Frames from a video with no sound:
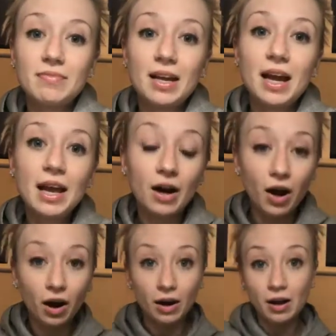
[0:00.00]
and
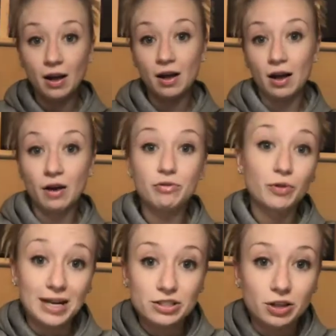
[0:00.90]
are
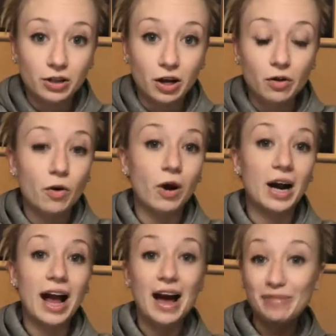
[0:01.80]
afraid to look or
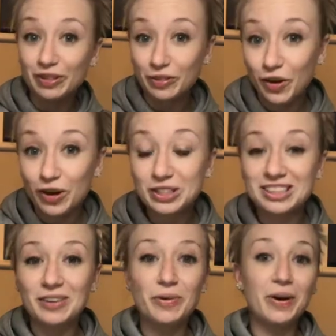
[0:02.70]
haven't looked
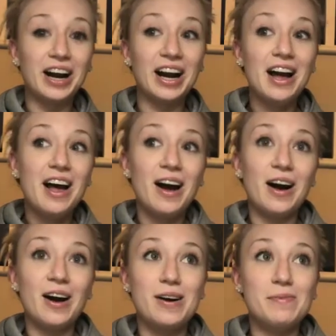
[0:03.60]
or
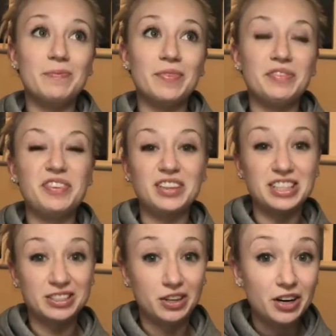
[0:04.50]
feel
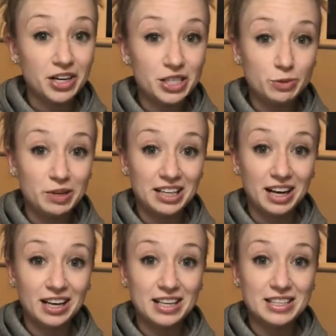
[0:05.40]
discouraged
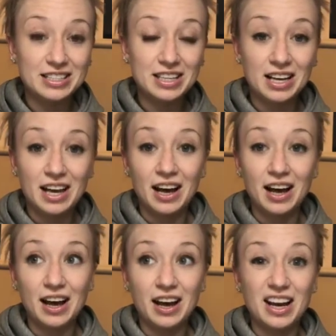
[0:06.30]
because
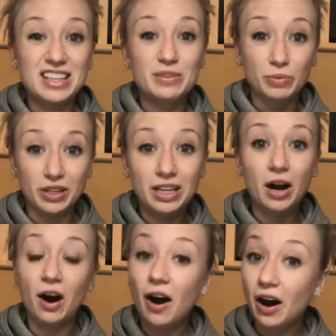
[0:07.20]
it's really
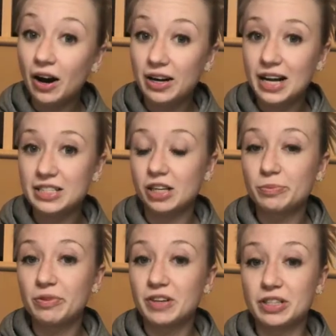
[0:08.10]
hard as a young
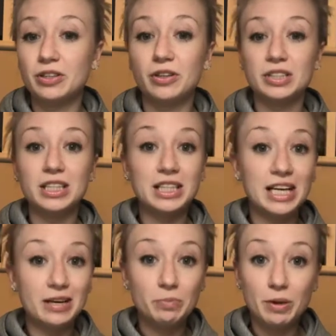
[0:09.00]
professional to
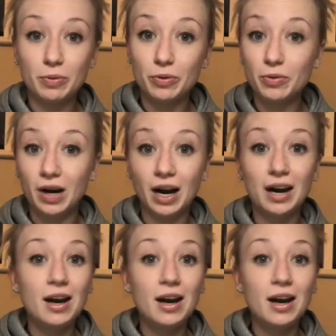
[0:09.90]
lead people who are